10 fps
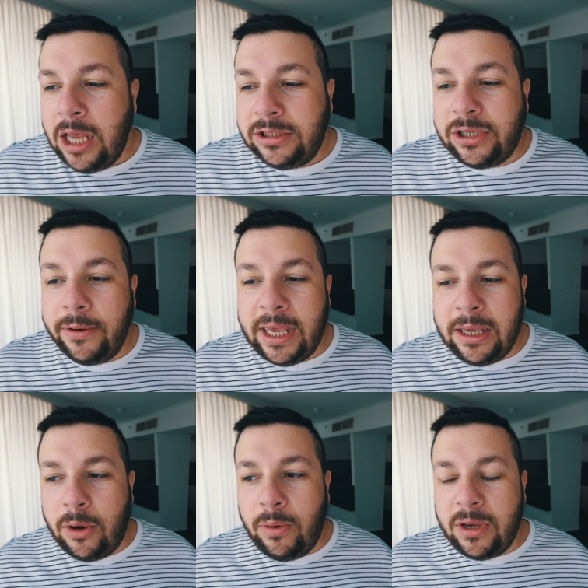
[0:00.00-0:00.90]
So
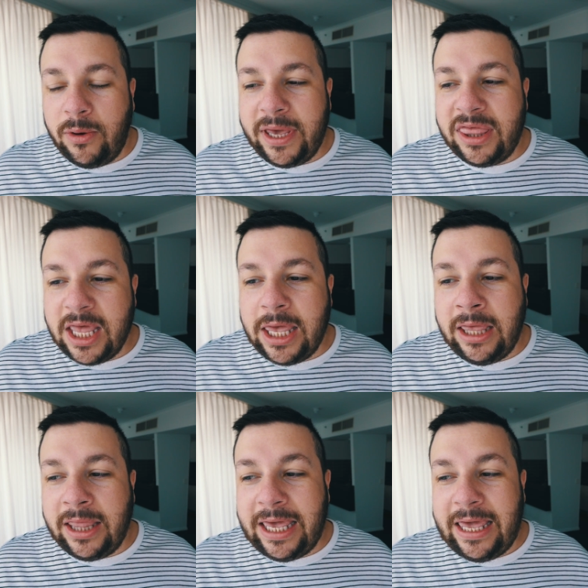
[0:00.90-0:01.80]
he quick
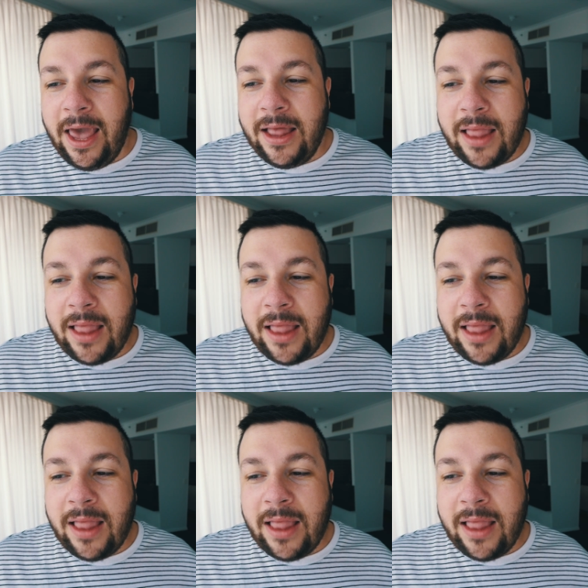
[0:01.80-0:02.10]
thinkingly,